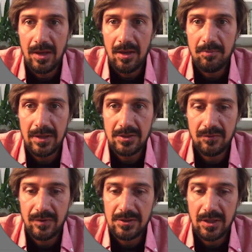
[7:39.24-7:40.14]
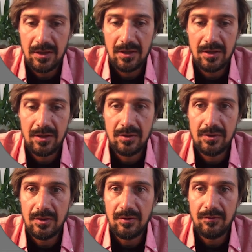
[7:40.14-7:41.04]
made you a video,
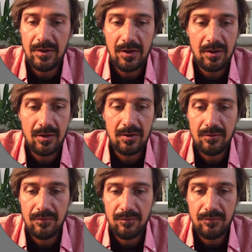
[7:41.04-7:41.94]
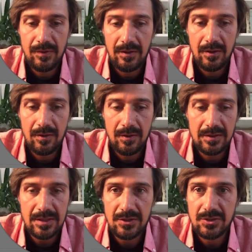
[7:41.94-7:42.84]
a video, video, et
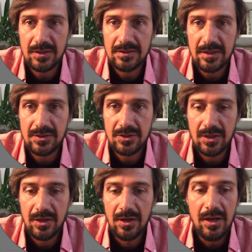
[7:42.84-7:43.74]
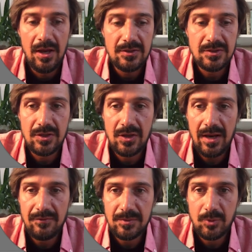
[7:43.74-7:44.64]
cetera, et cetera. So you're going to have
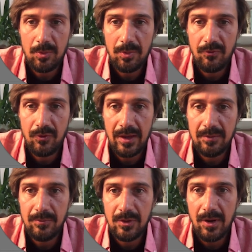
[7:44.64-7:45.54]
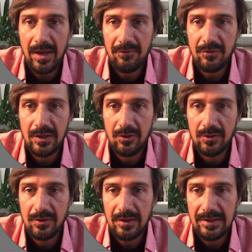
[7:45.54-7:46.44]
some copy before that. You might have your little
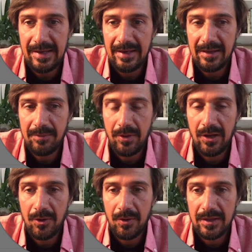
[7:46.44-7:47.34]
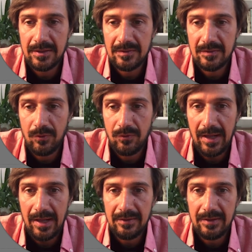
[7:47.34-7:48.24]
link below it, or your
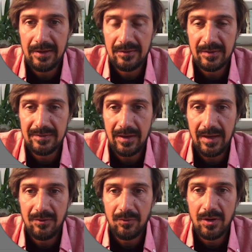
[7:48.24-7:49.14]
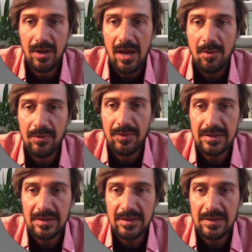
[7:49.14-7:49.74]
calendar links. I said I had one, but this